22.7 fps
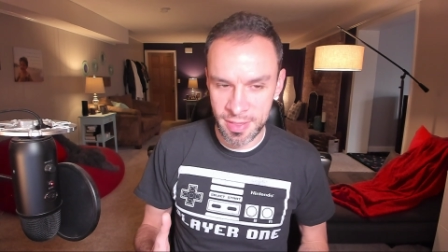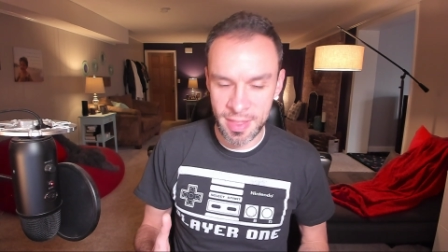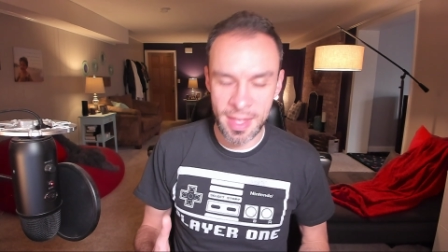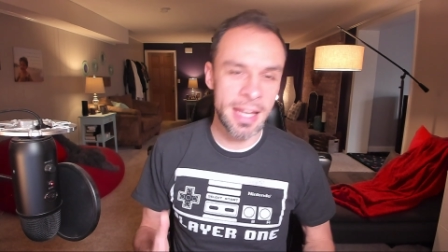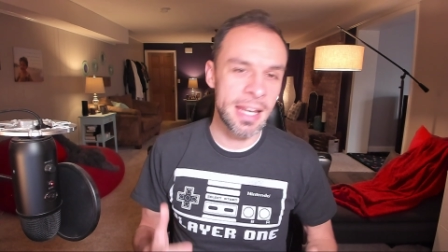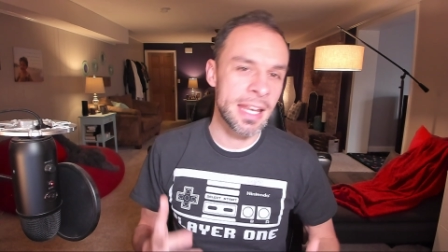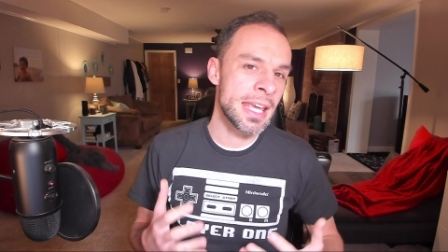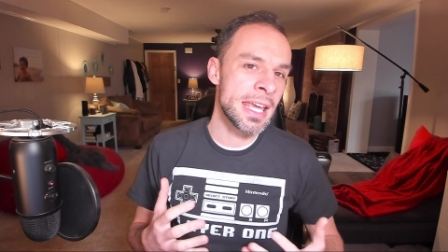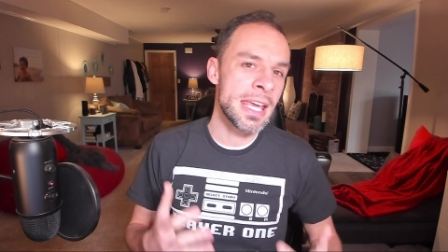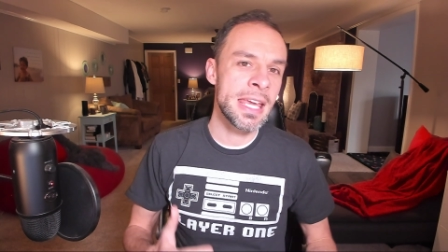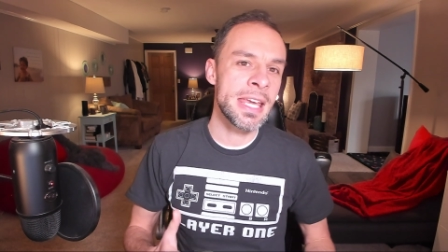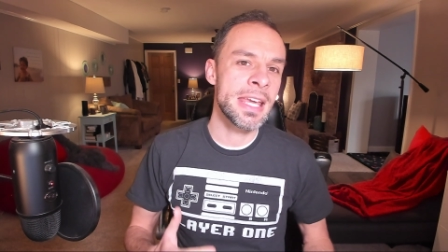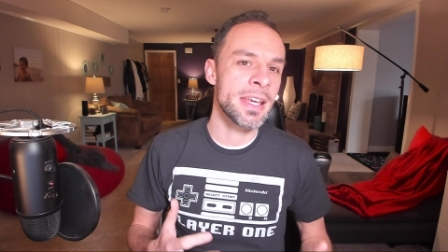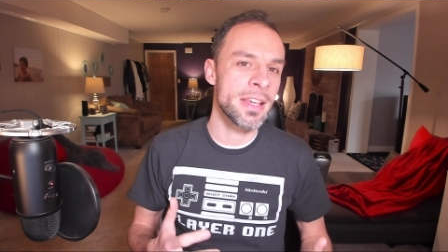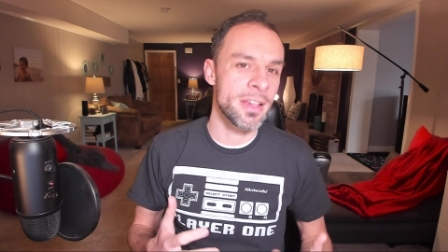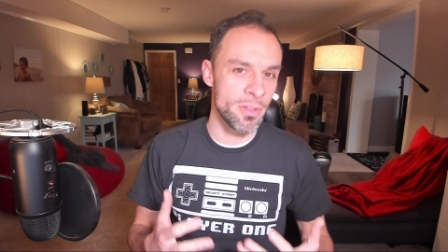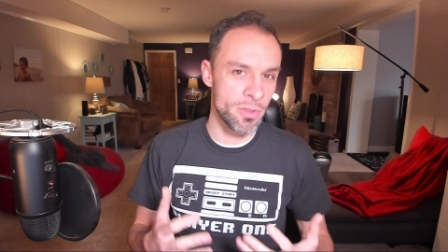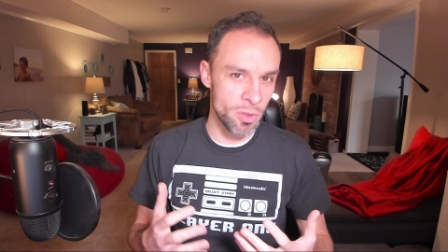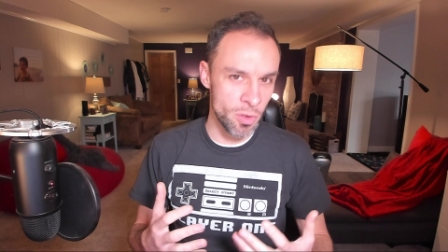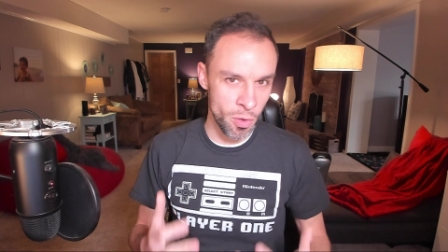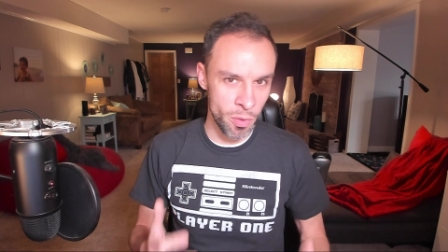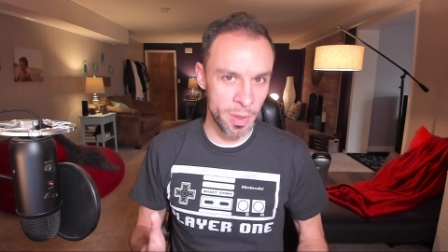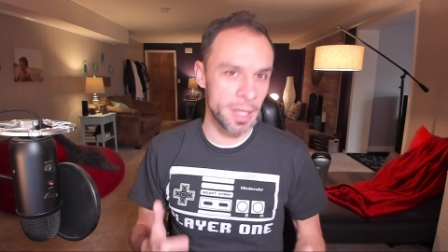that he is
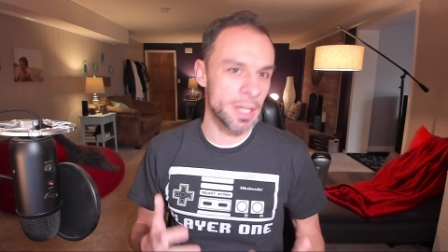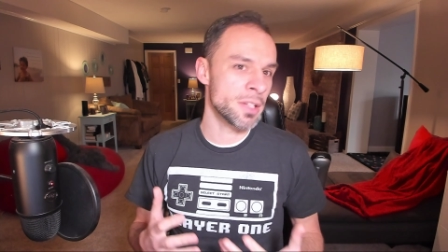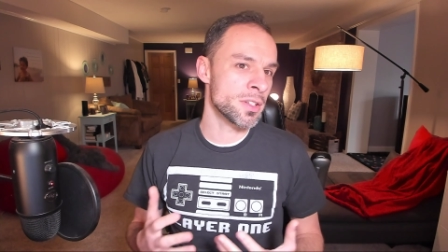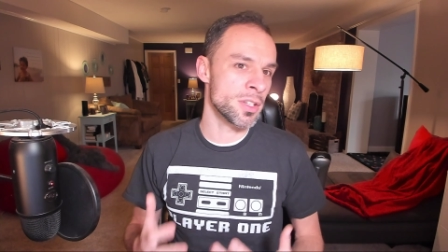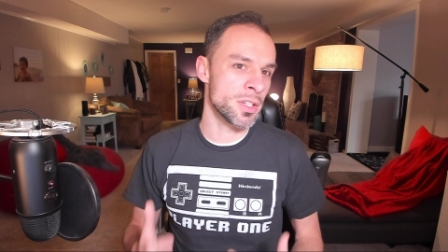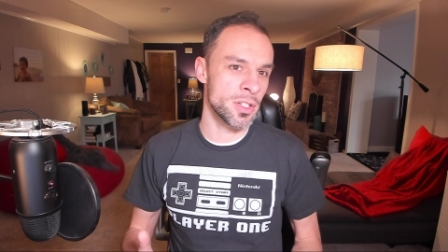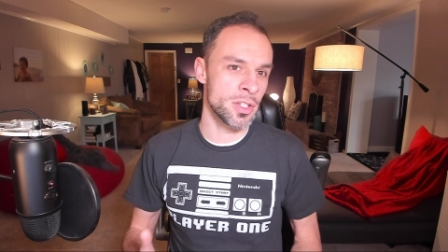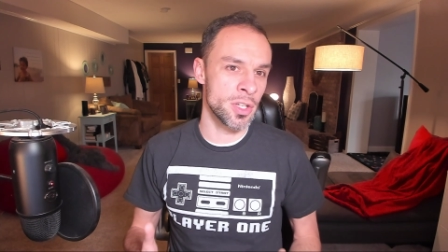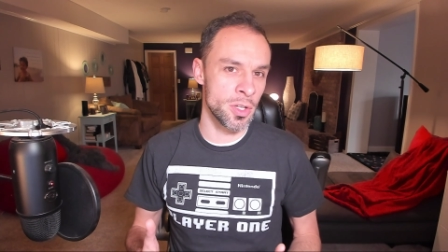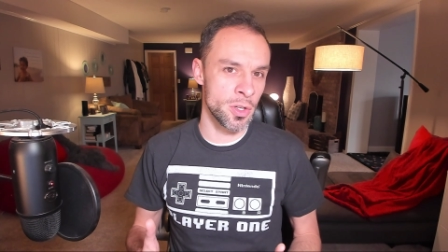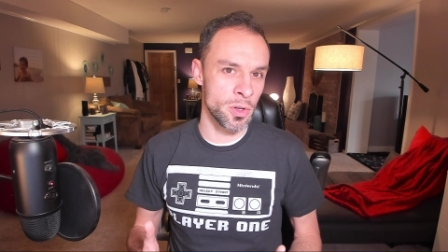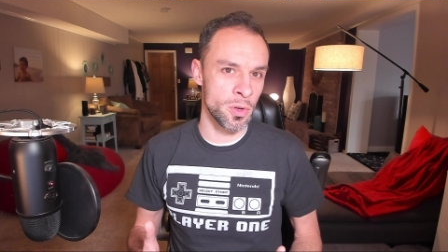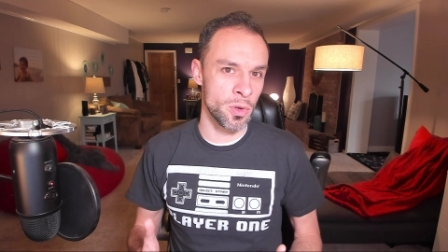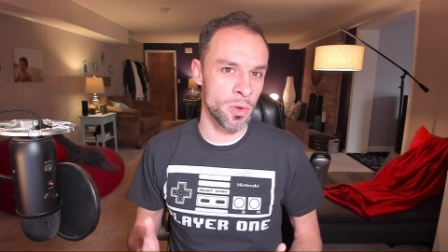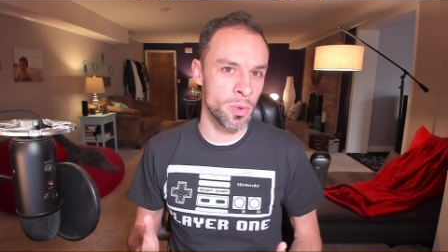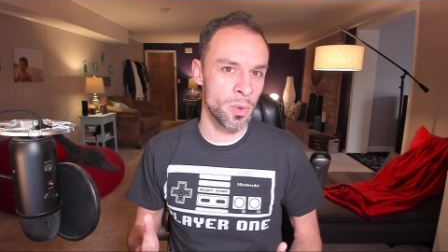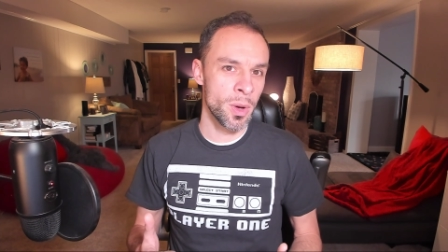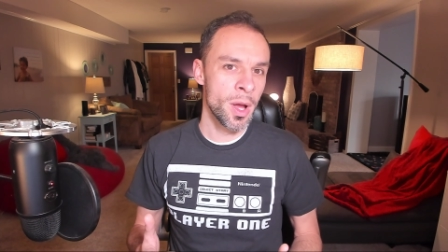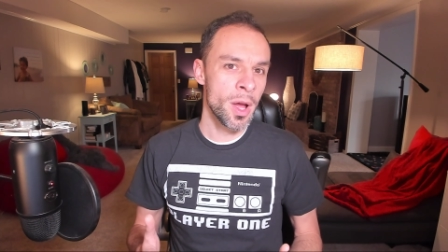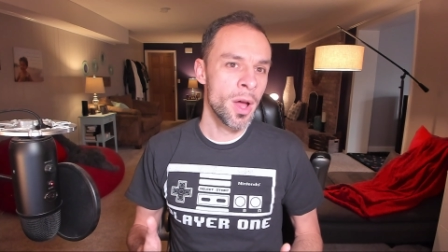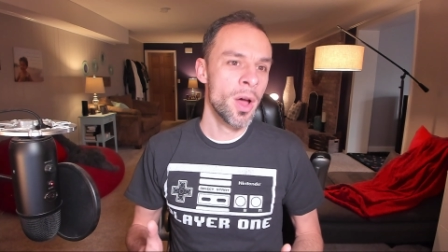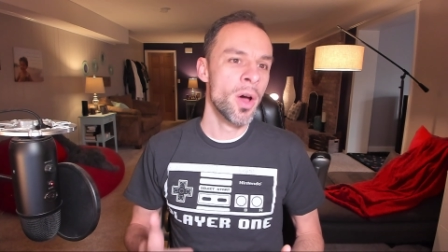going to do